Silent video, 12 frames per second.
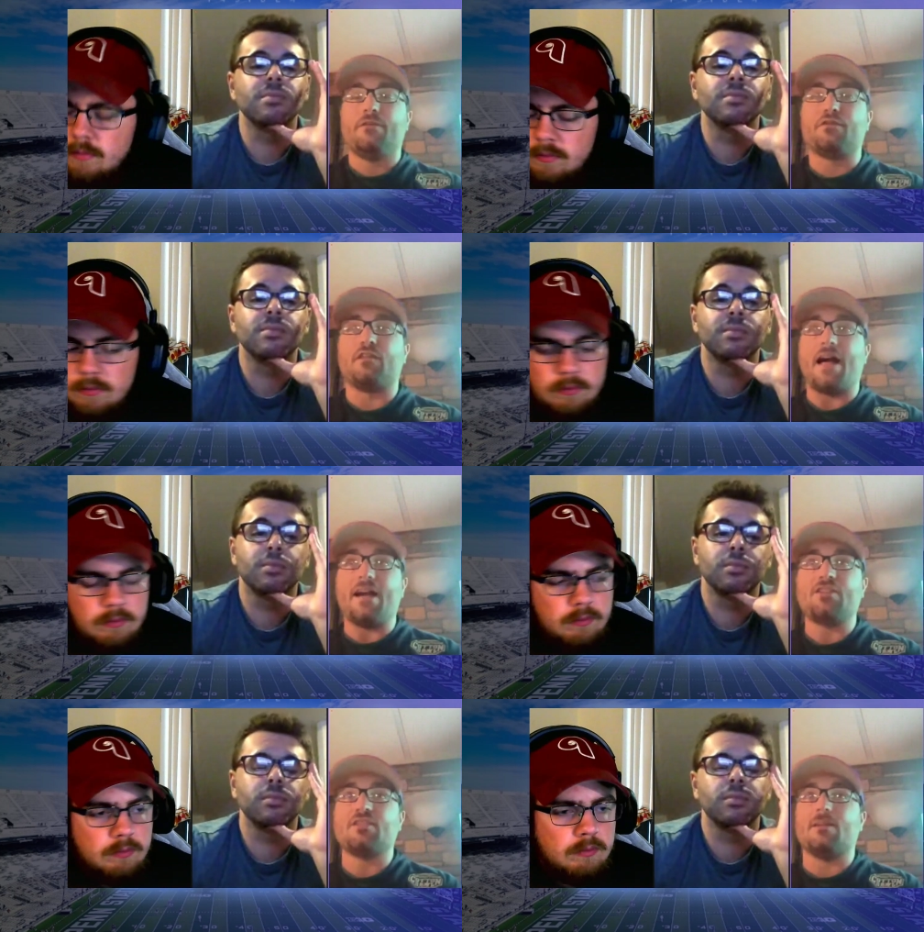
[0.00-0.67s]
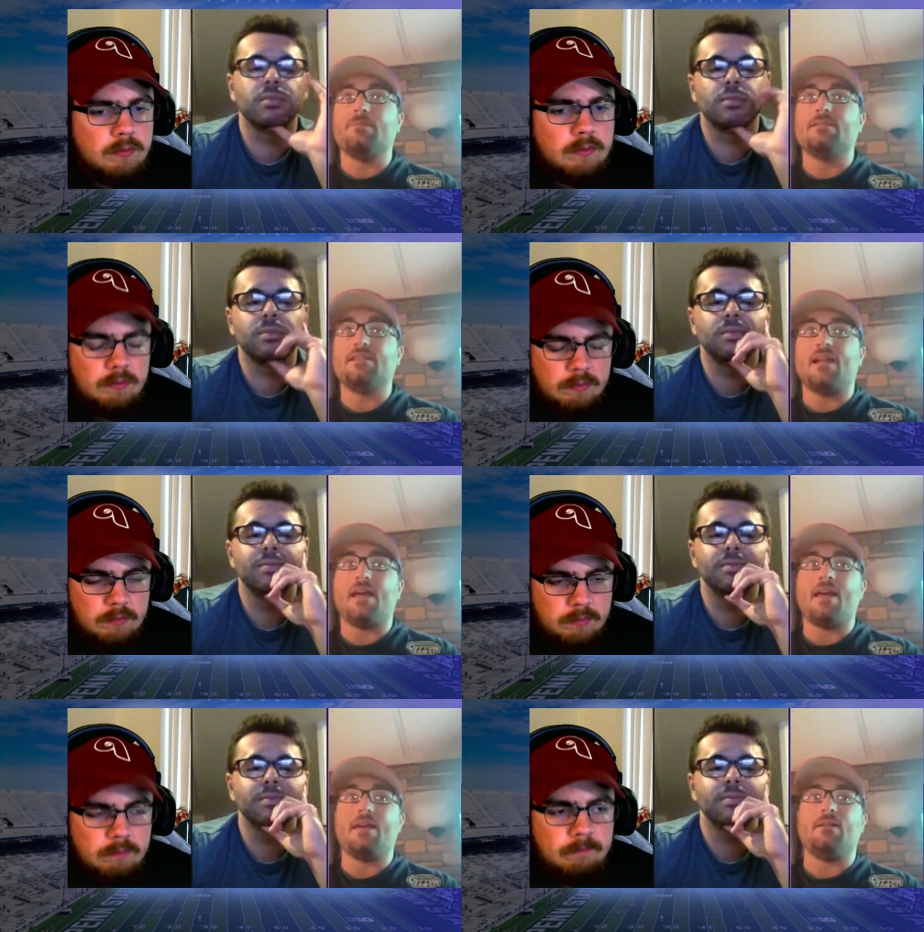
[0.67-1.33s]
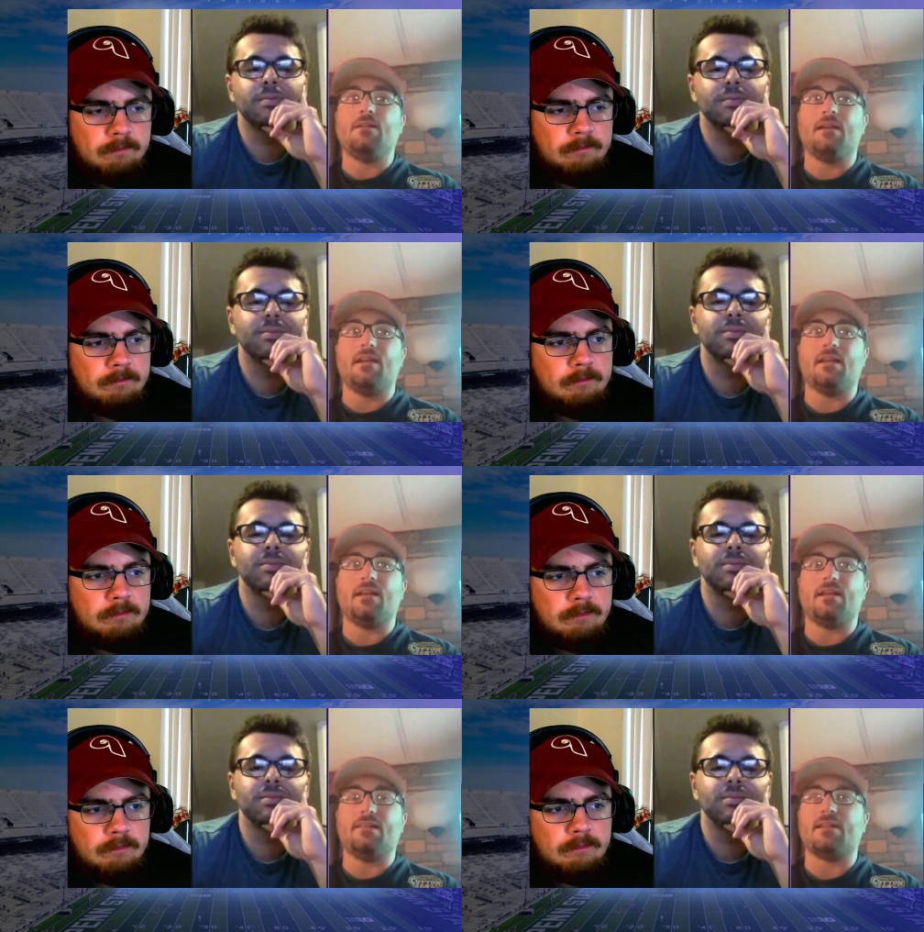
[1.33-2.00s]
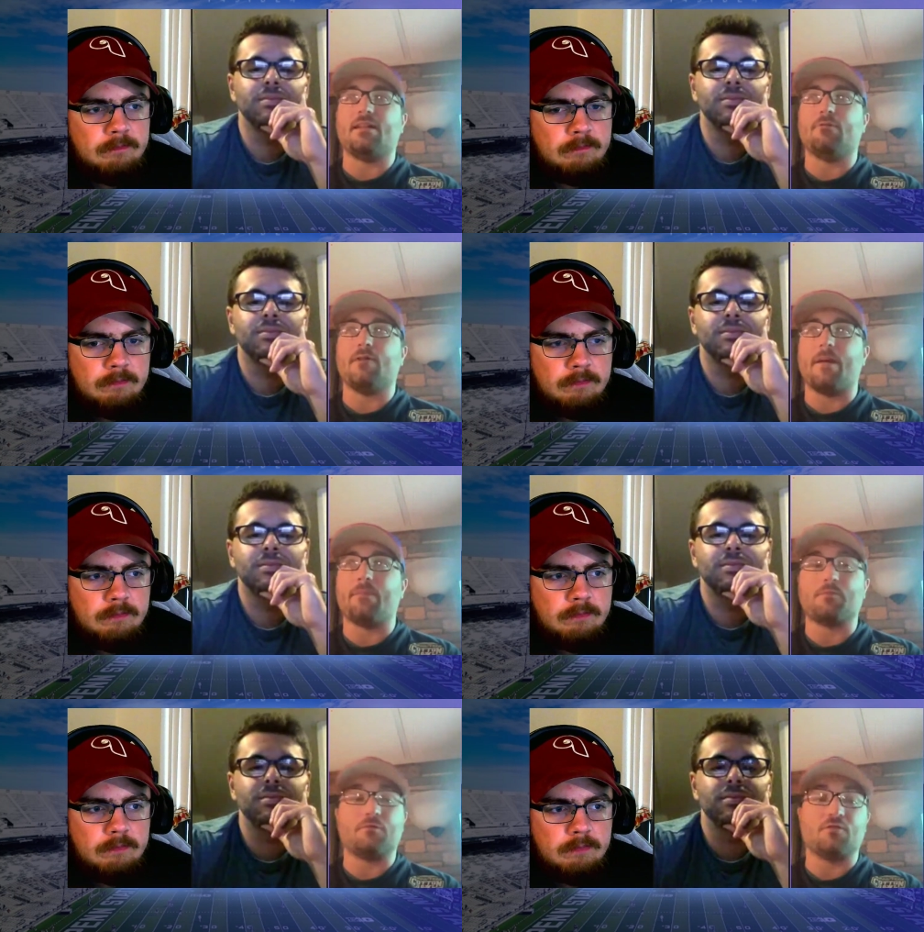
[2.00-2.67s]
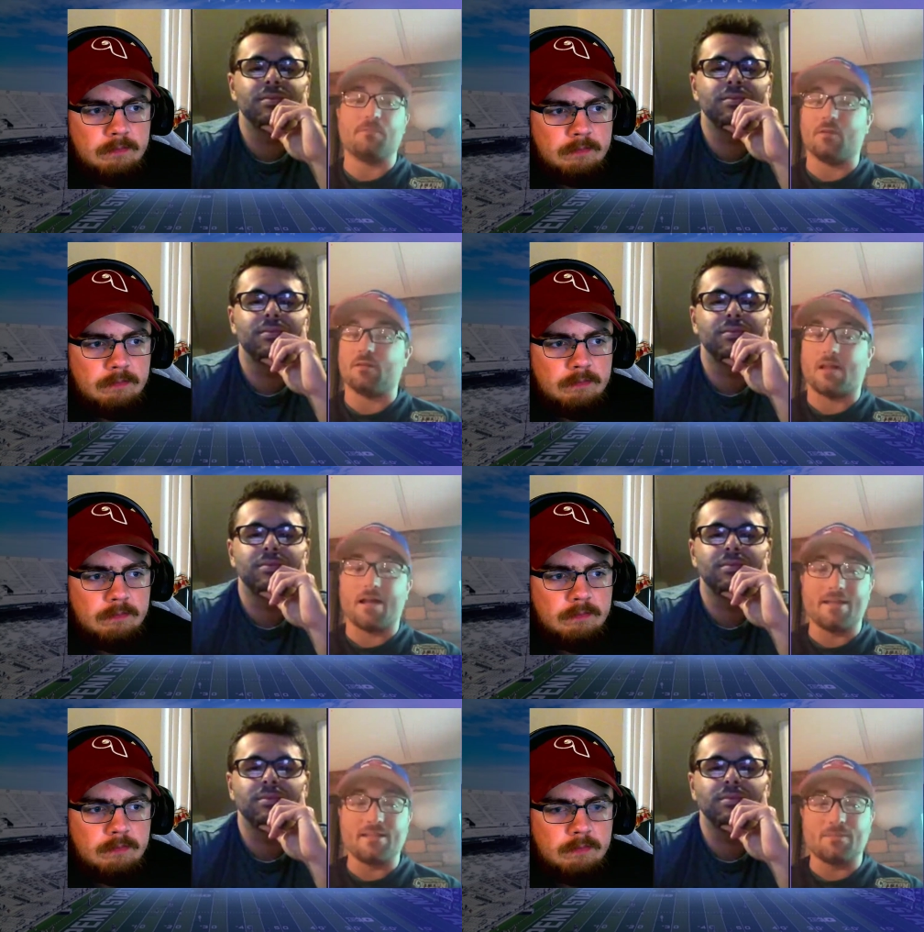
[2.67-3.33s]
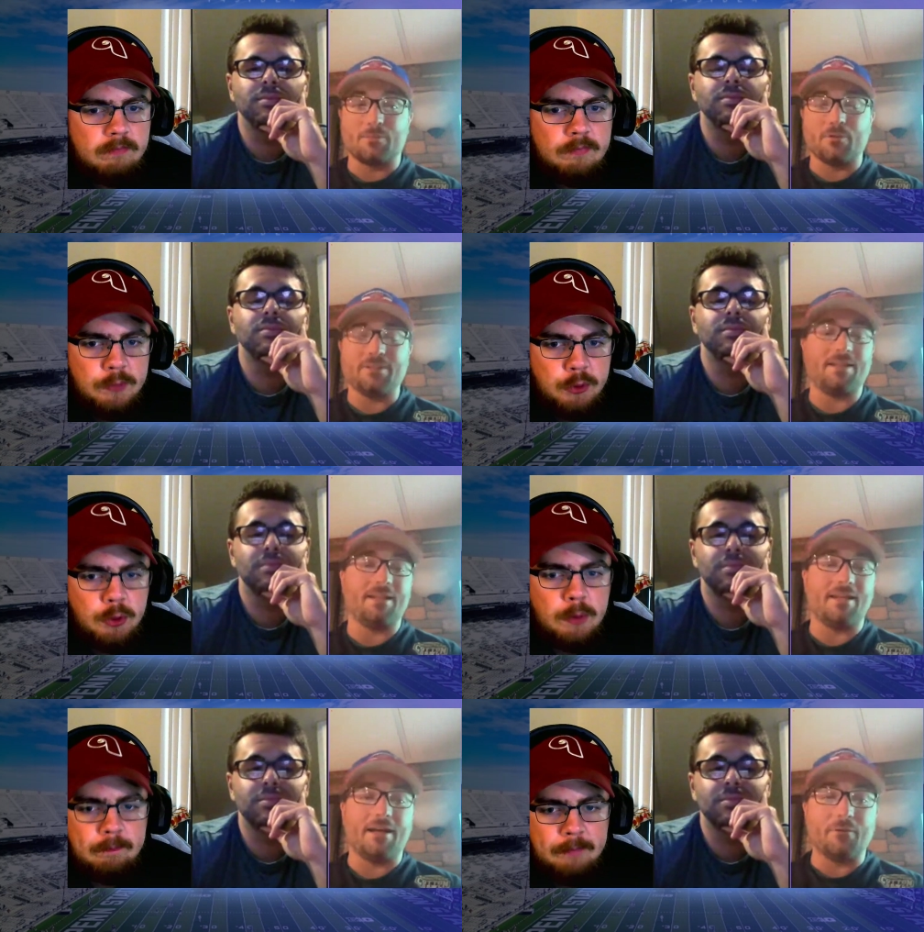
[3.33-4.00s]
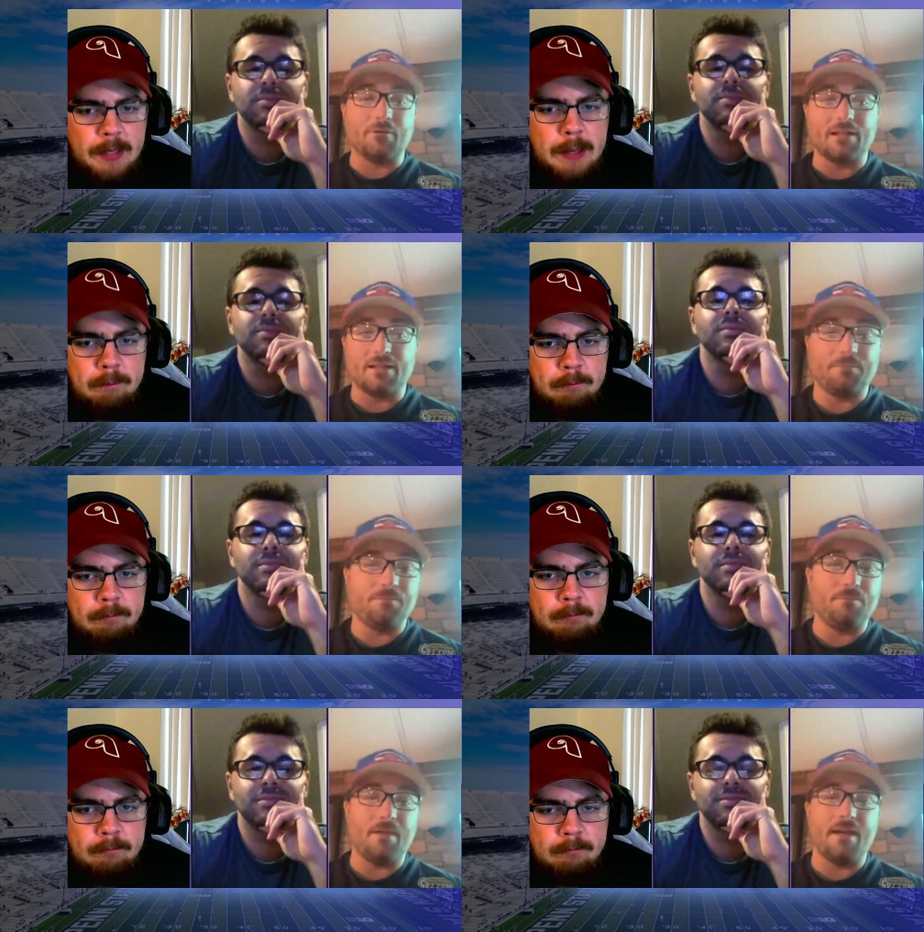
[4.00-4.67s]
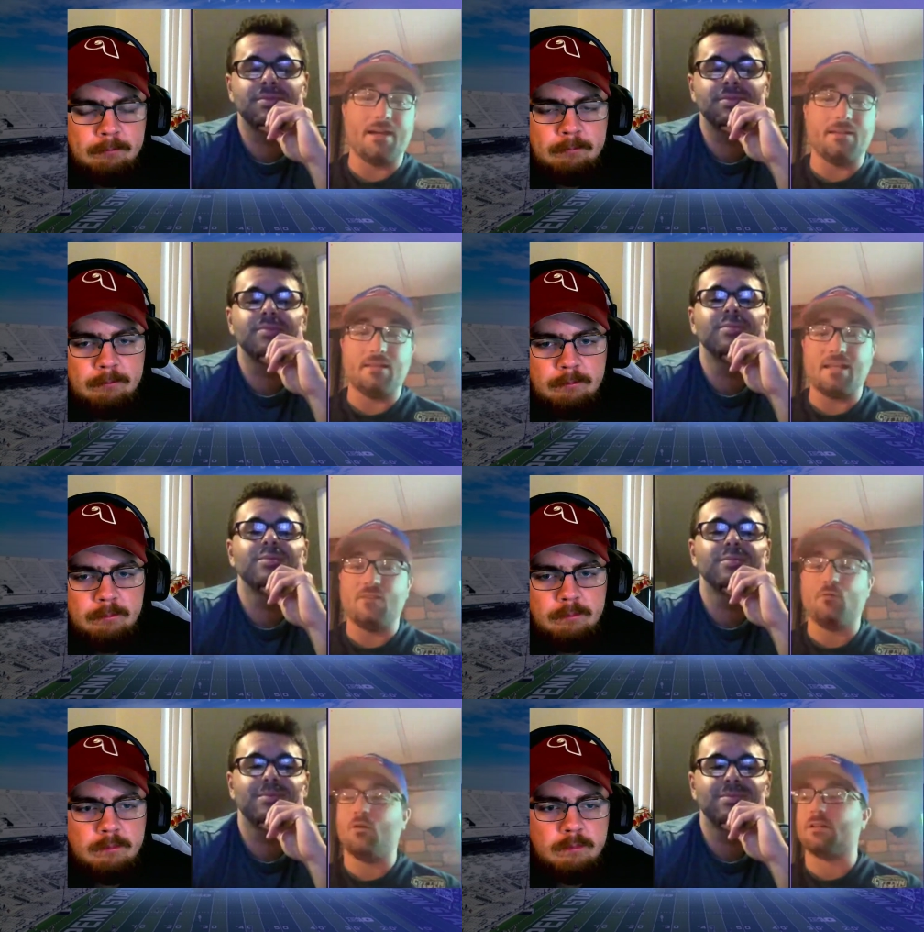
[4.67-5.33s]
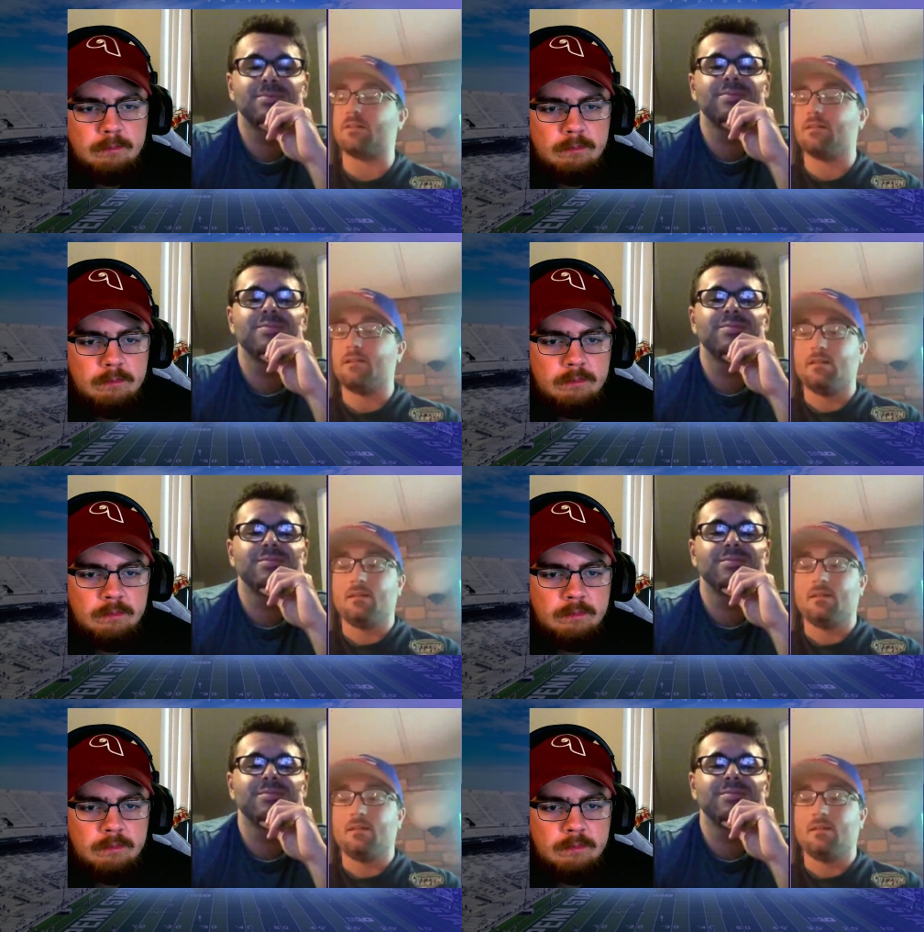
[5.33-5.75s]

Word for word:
Speaker 1: flashed some today getting extended reps was Jameial Lyons, and boy did he ever! Yeah. He man, he looked